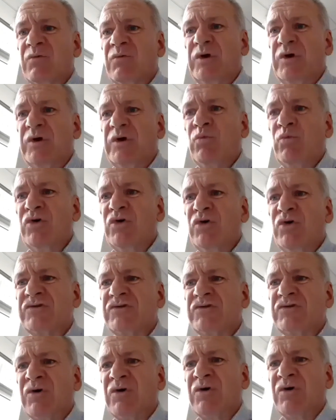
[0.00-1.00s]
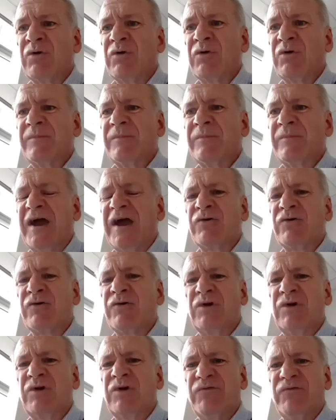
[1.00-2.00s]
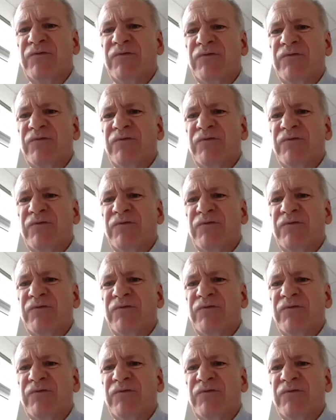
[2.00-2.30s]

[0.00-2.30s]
how to reformulate his stone